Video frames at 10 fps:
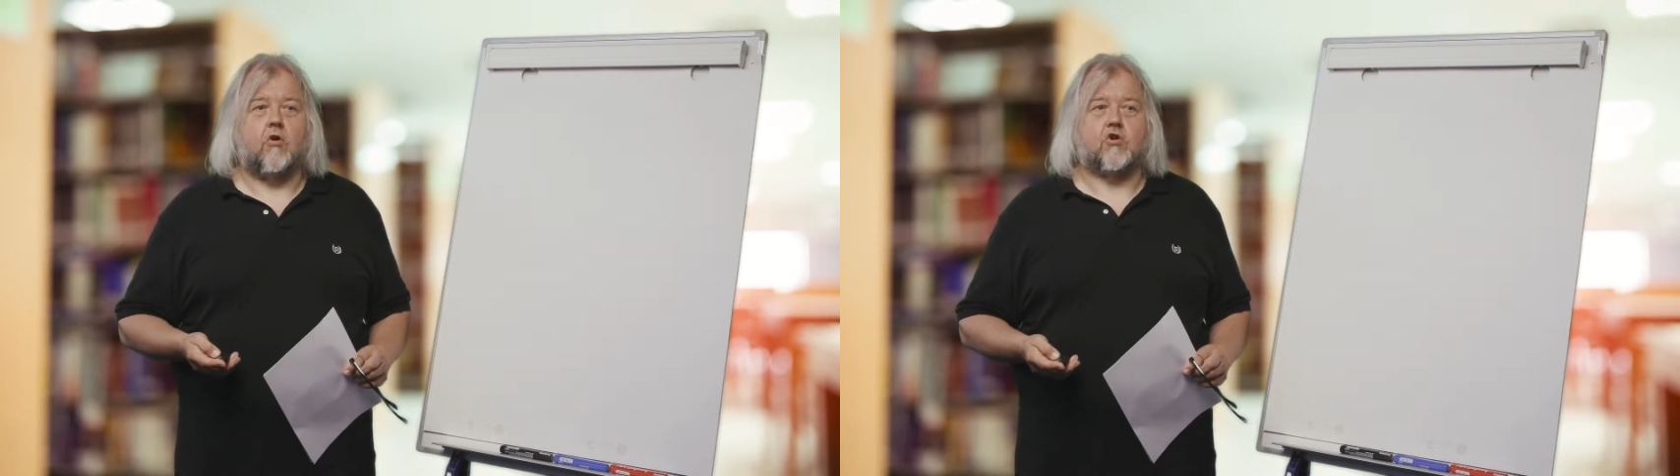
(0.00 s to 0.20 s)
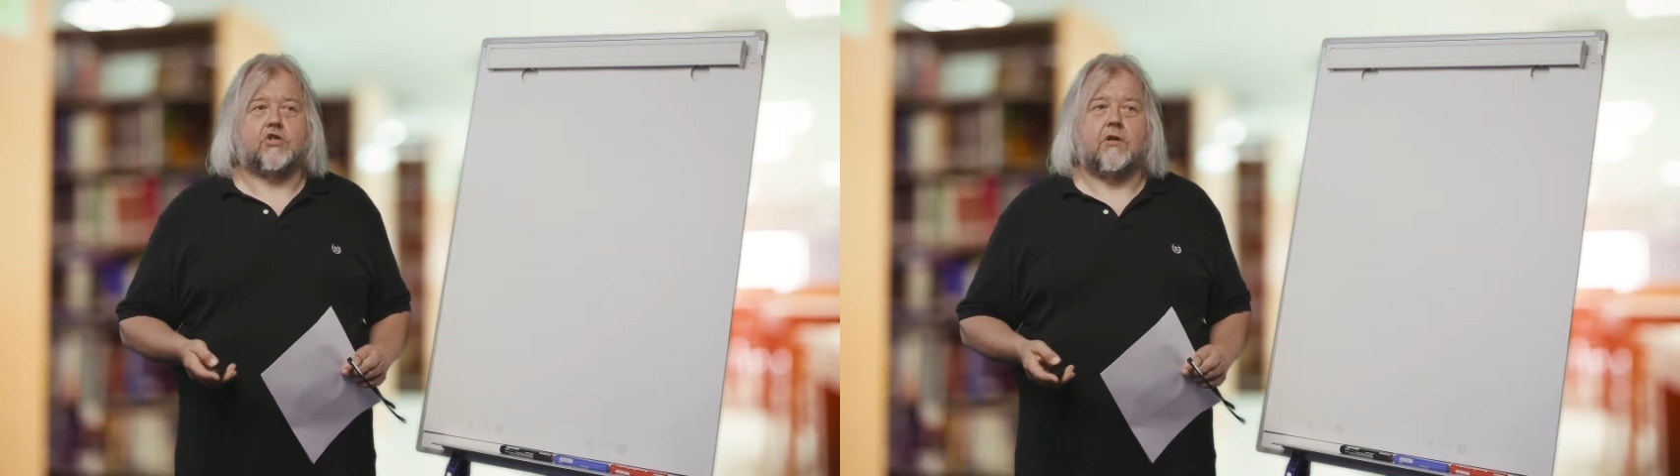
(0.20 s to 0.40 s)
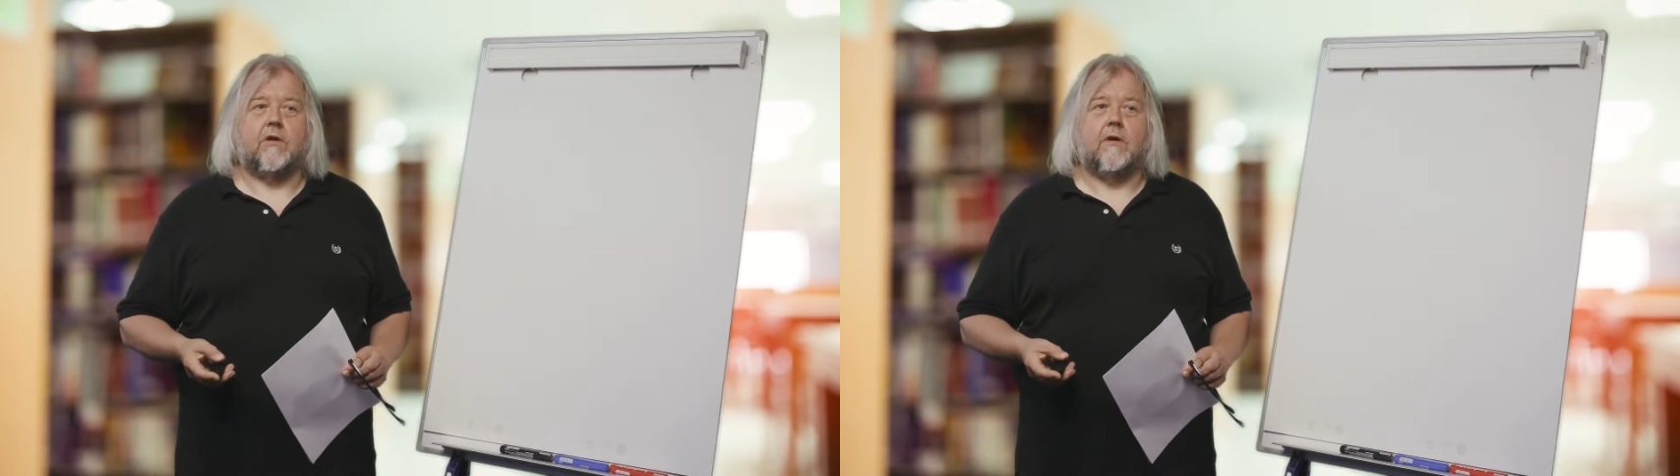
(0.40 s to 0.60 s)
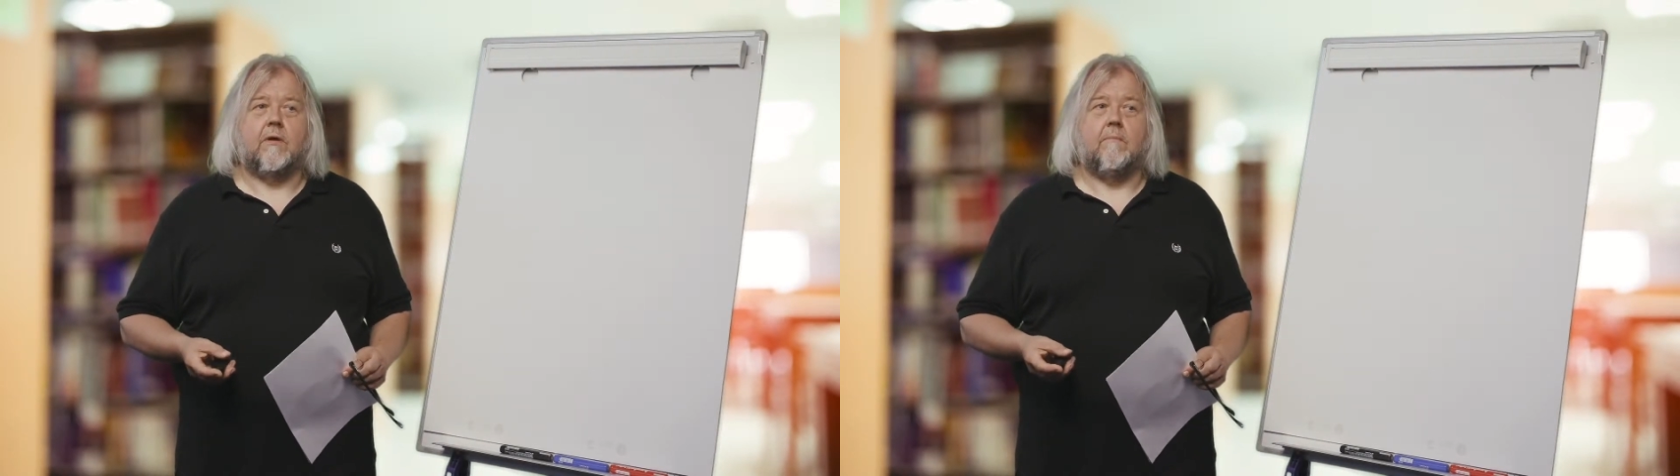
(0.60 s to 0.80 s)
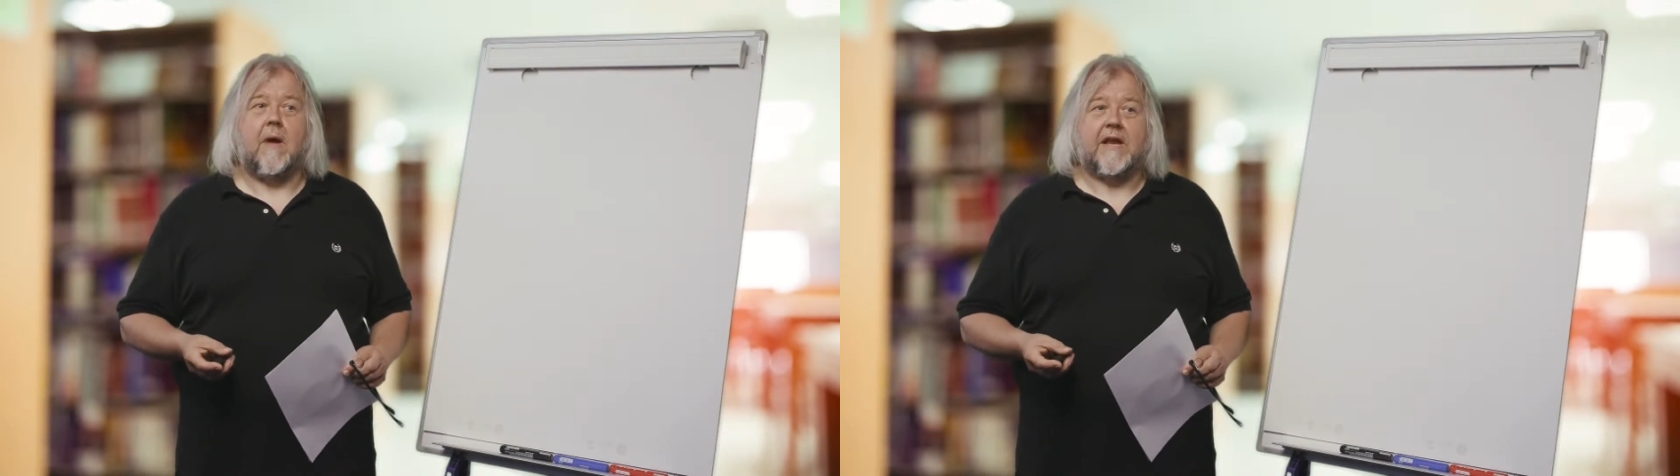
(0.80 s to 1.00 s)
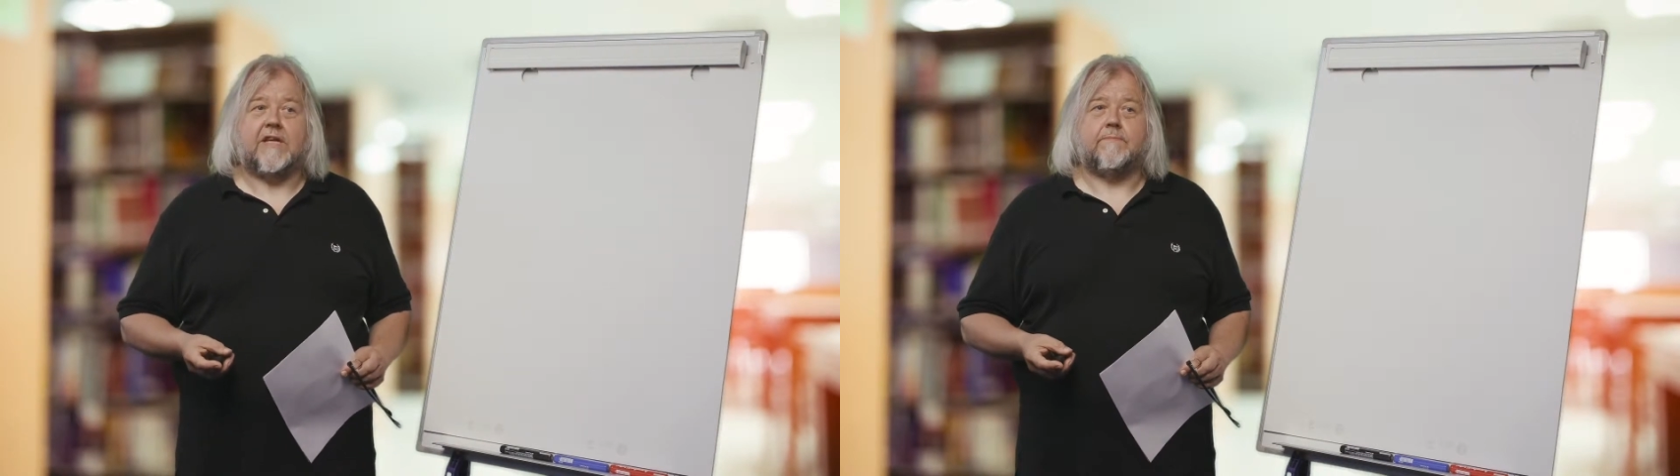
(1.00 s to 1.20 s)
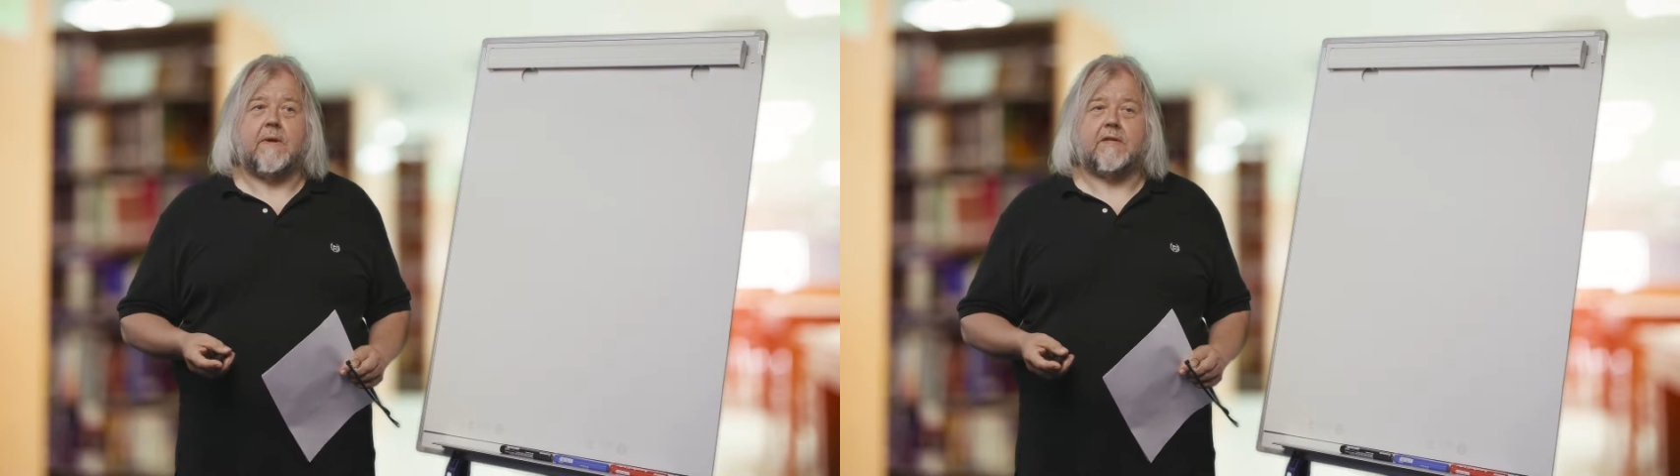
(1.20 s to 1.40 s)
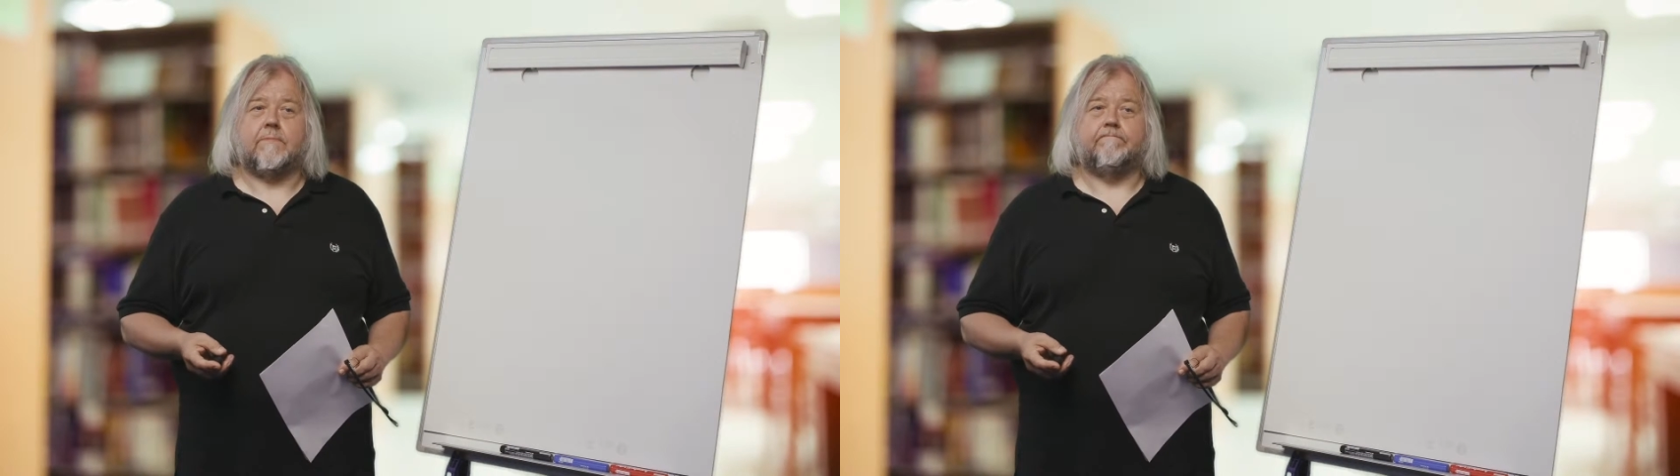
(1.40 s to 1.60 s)
cost
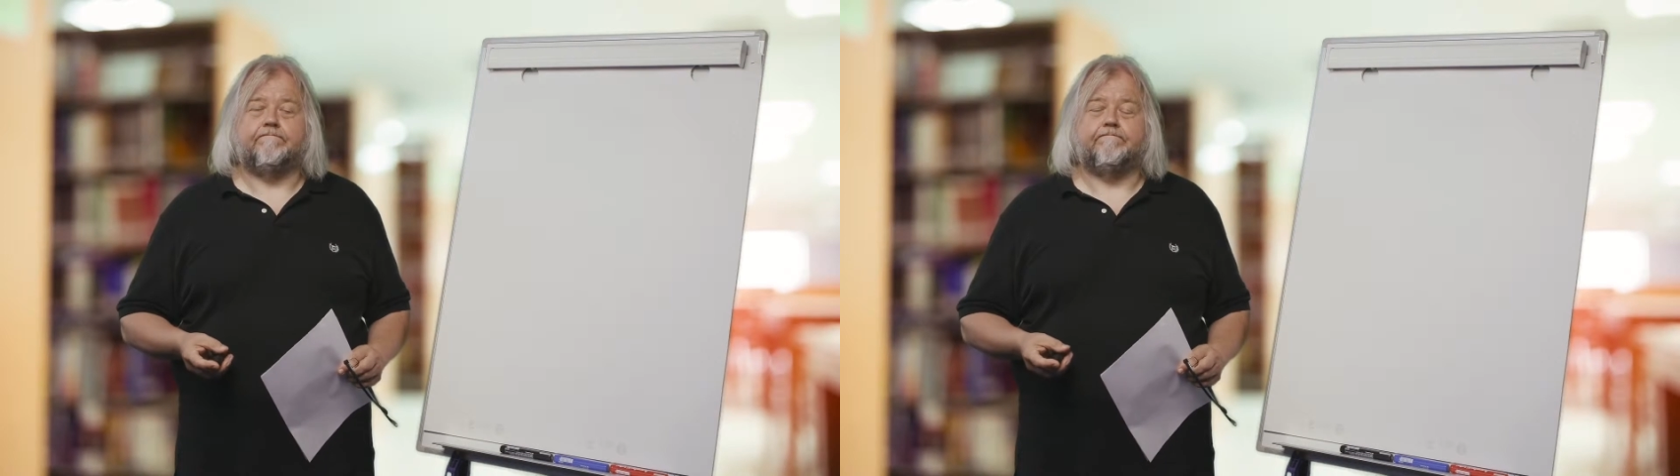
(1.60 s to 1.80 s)
management.